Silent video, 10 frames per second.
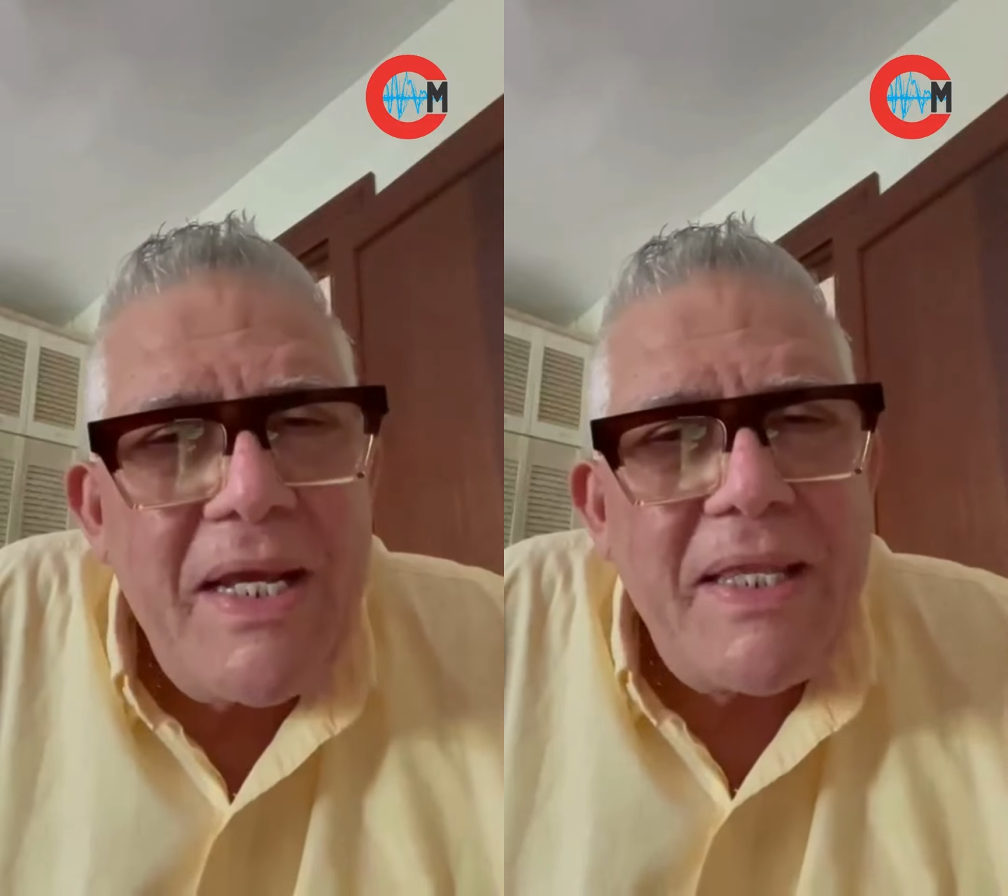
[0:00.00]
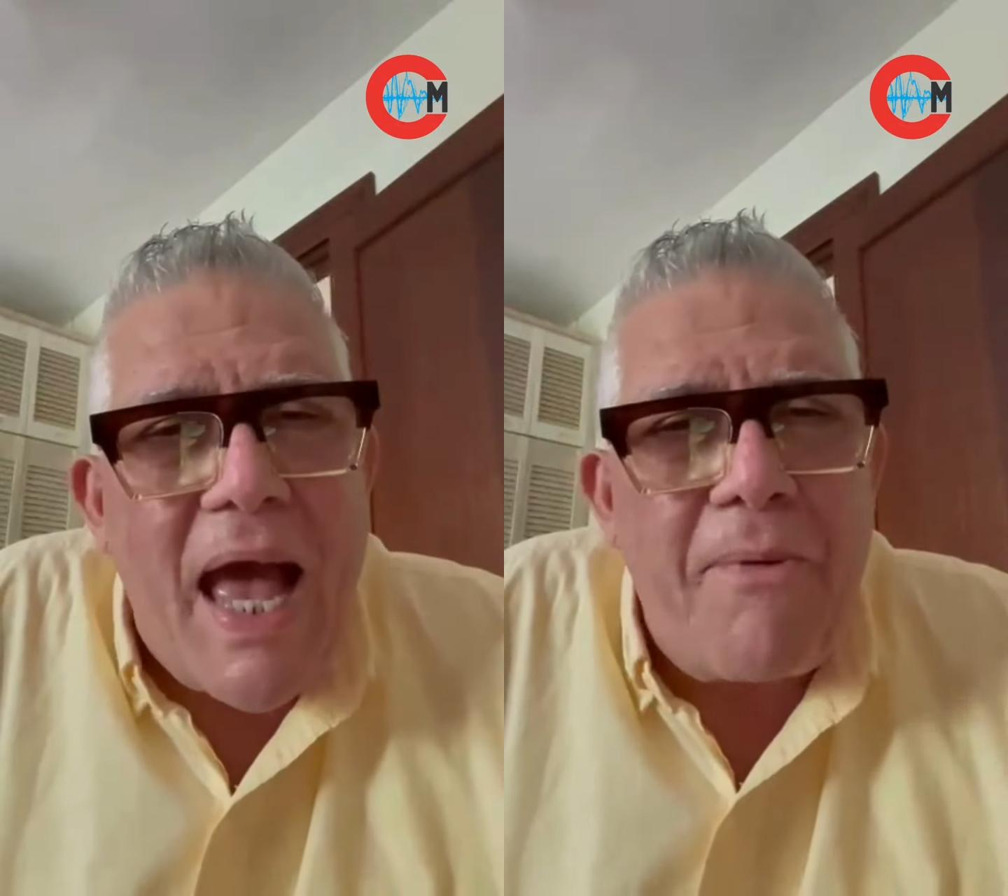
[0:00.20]

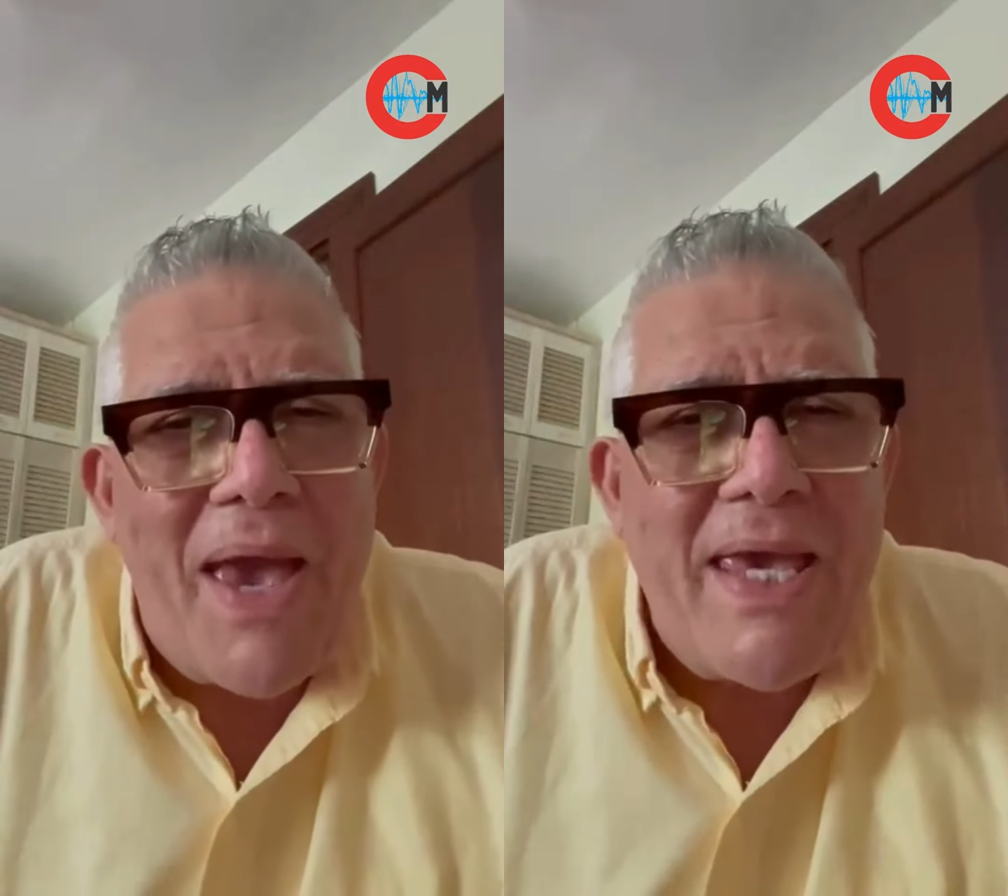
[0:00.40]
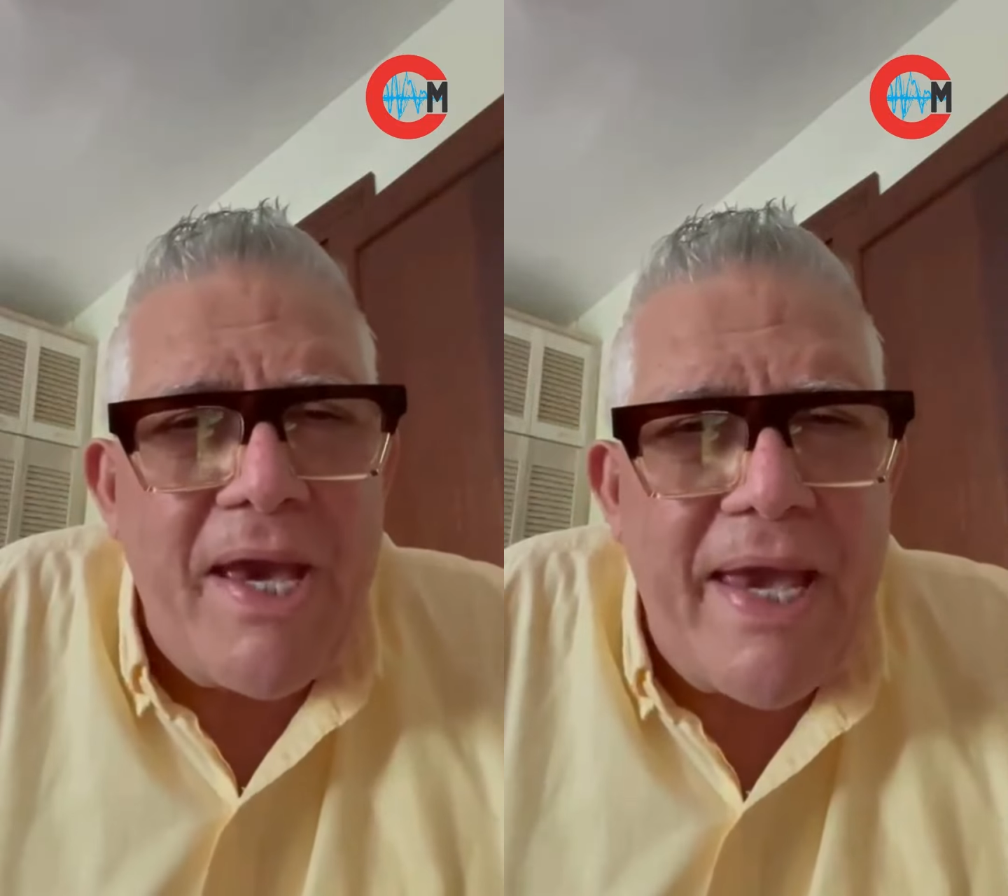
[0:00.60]
that
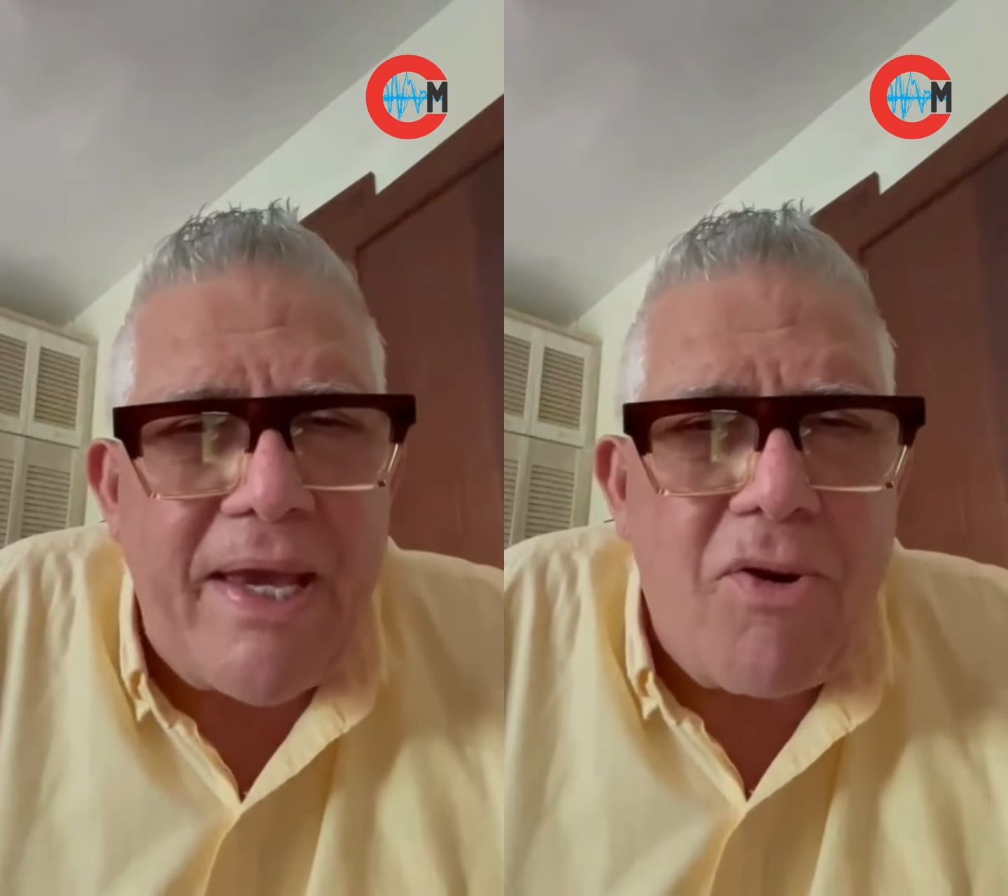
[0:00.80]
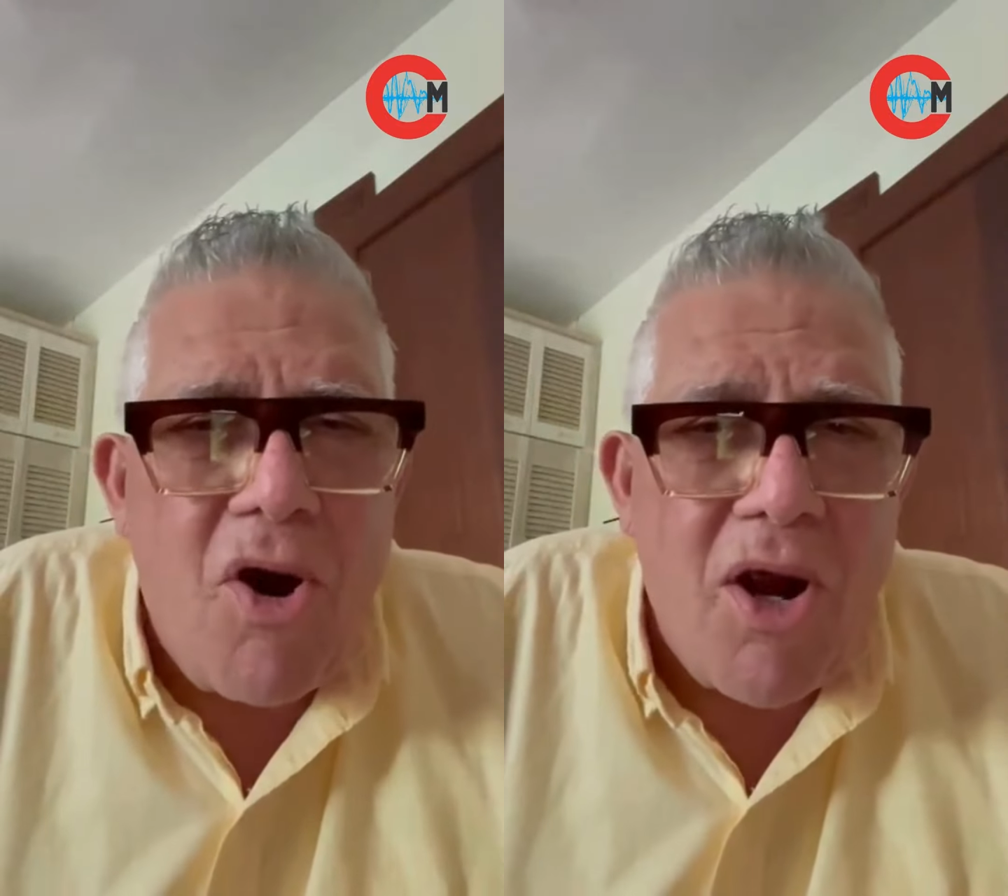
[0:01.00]
when you're
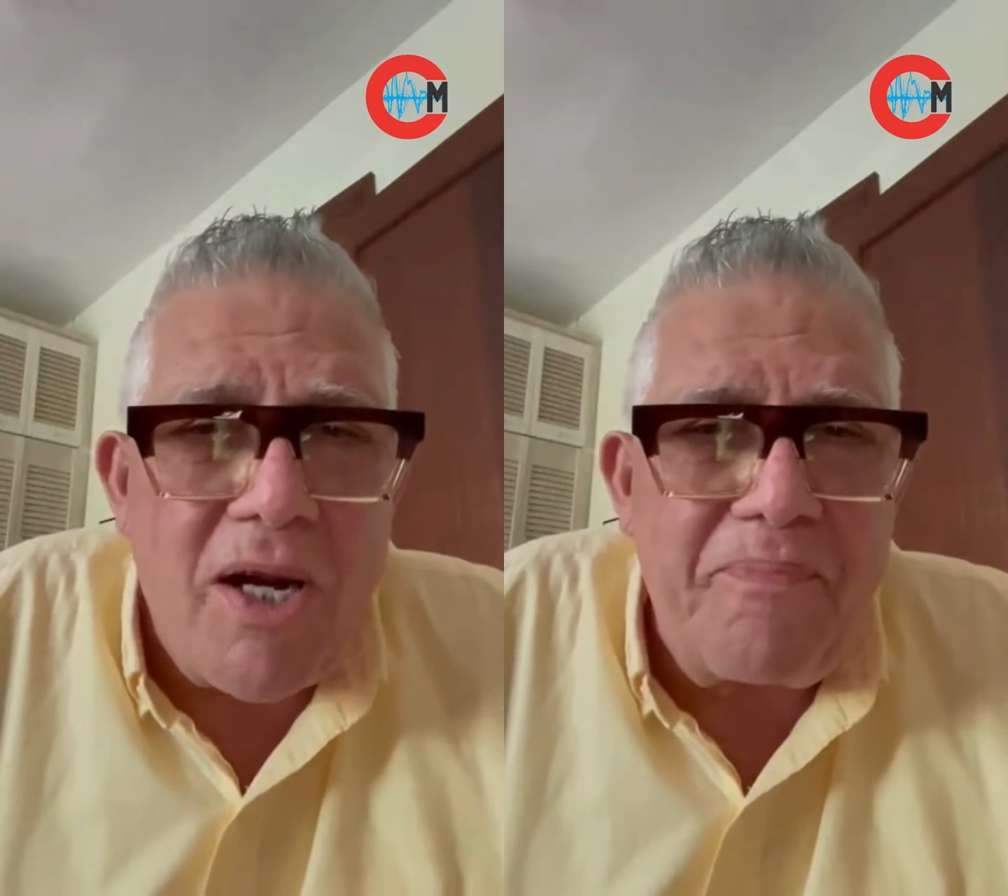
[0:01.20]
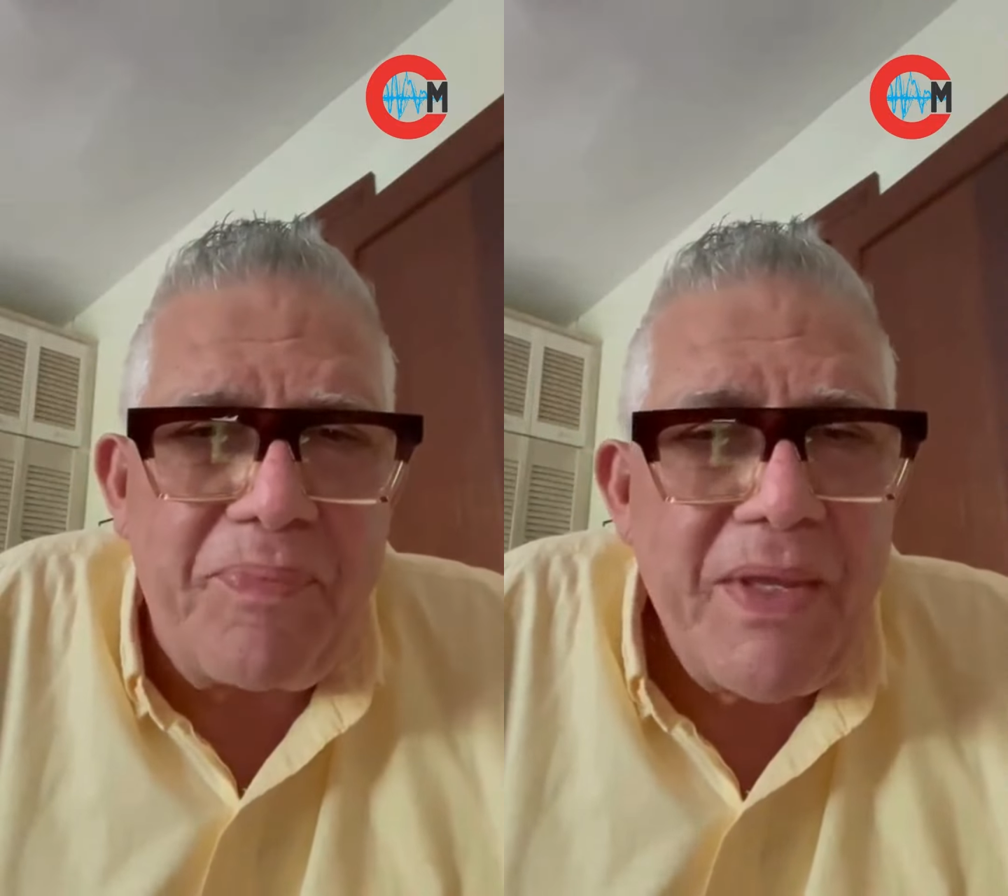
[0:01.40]
in court,